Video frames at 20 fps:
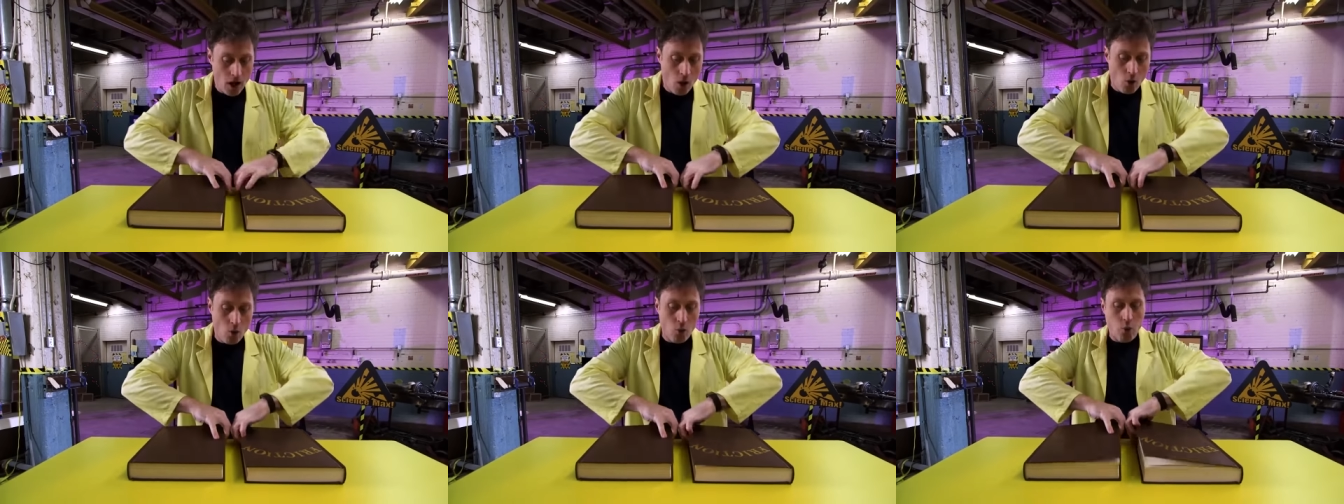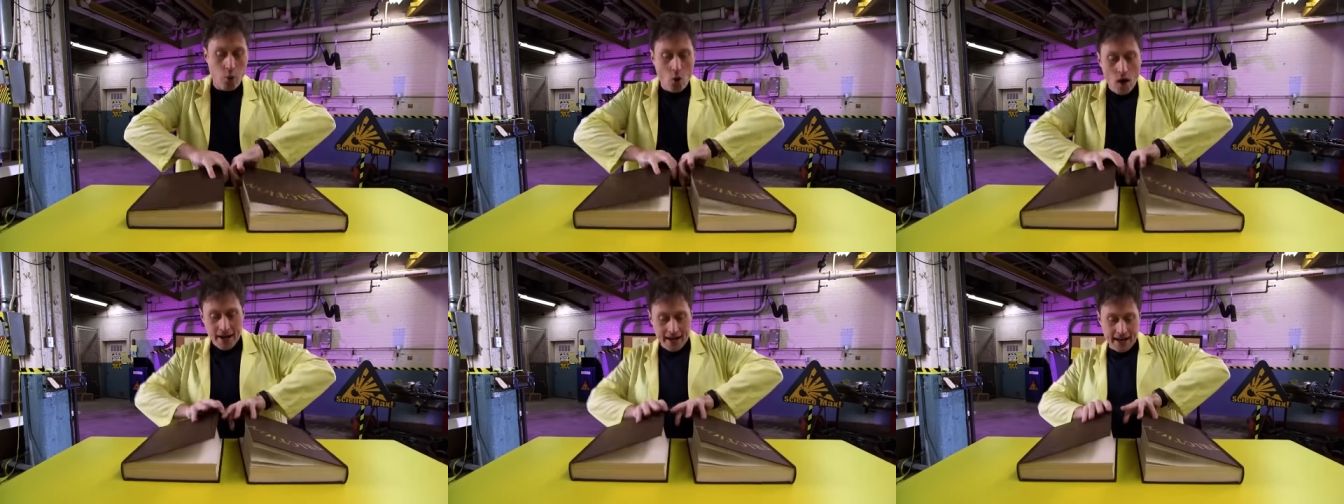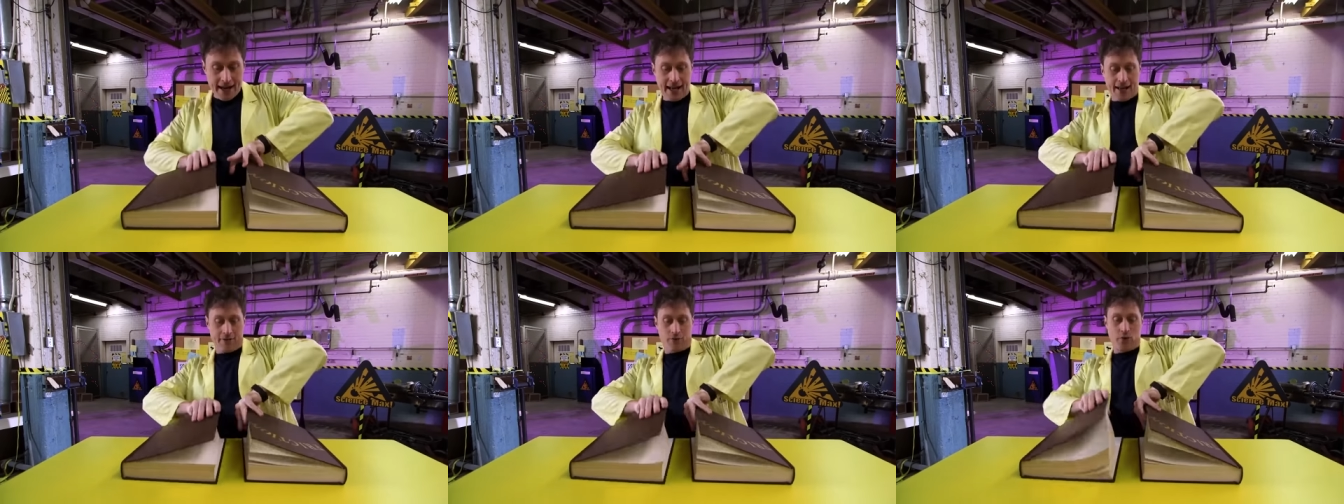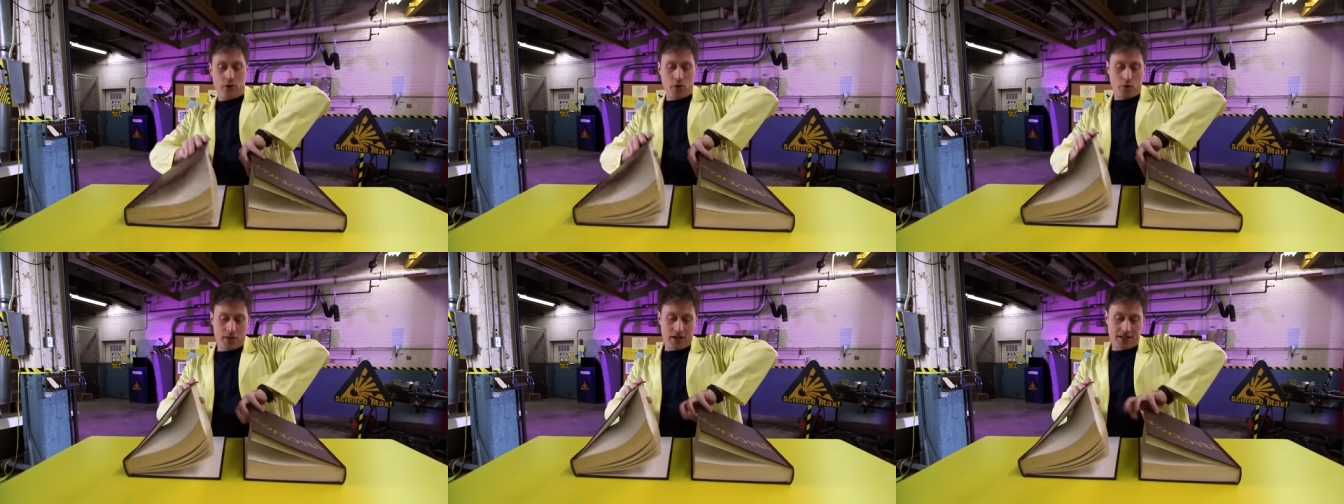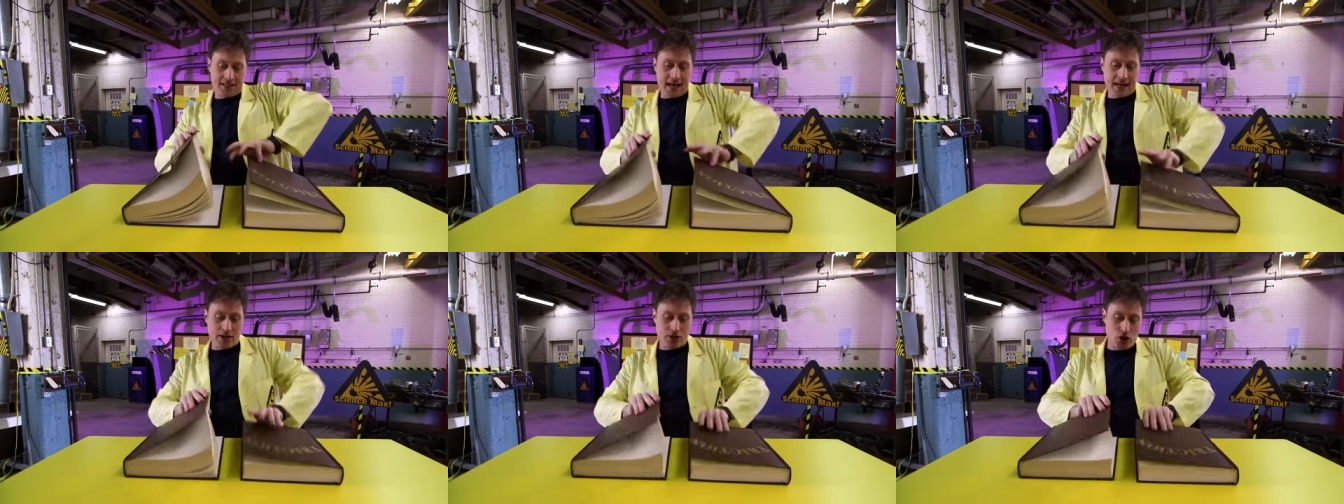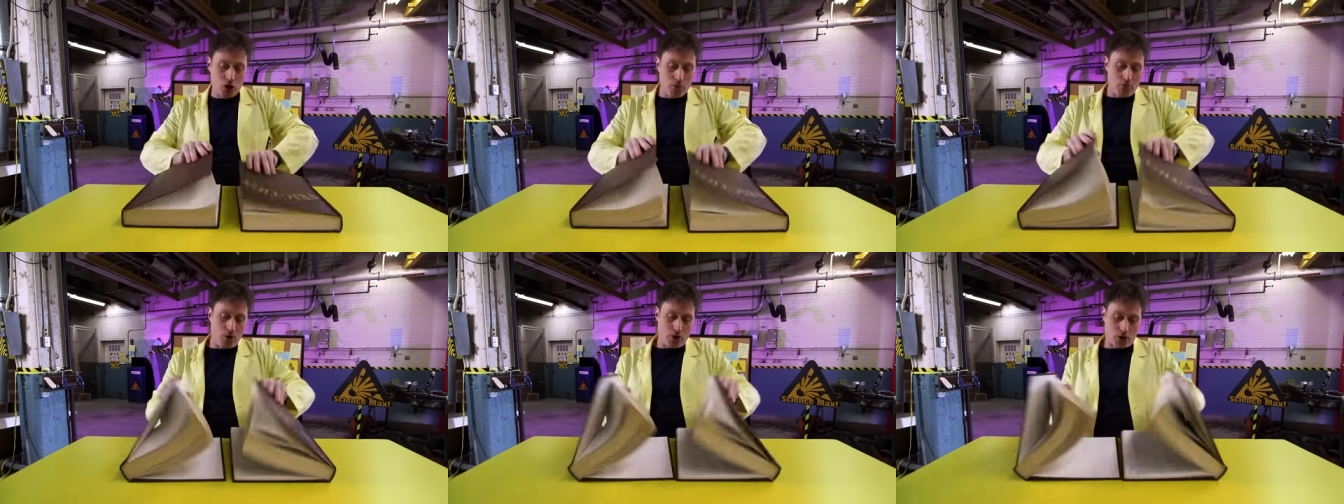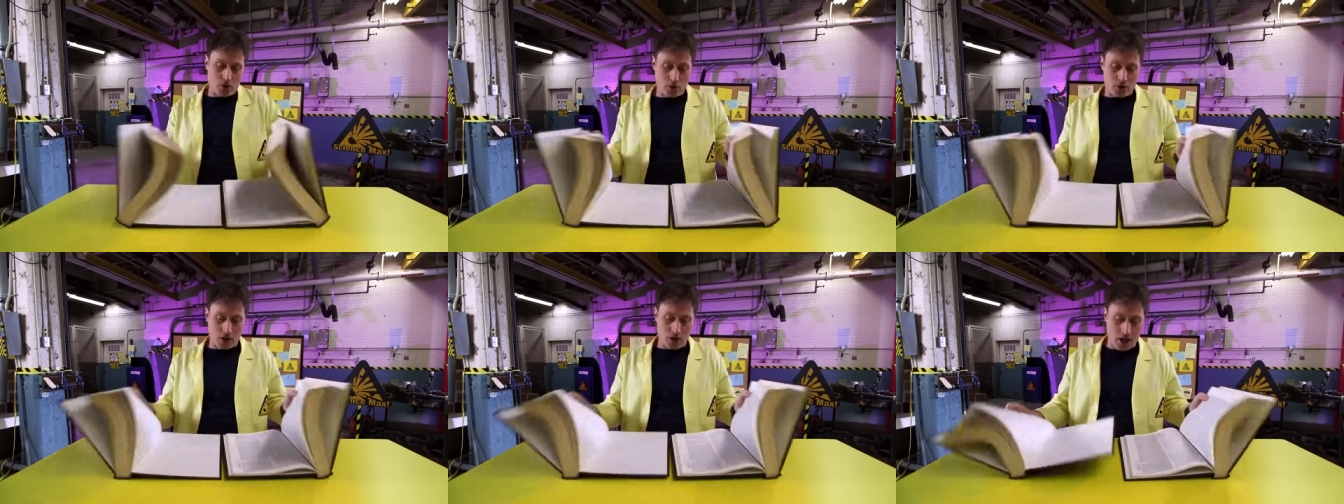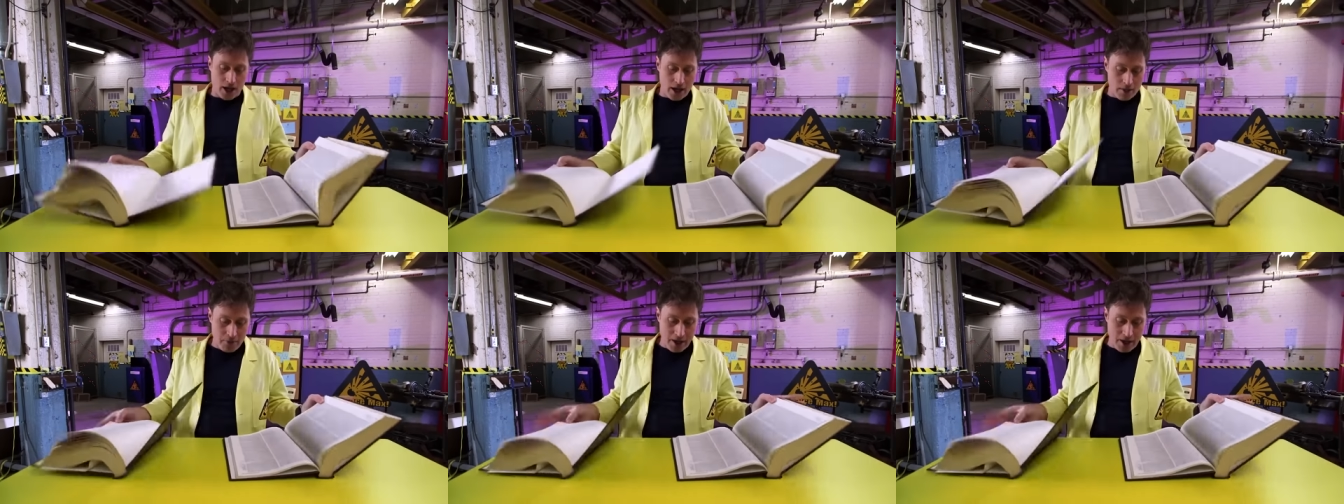what if we were to take two books with a lot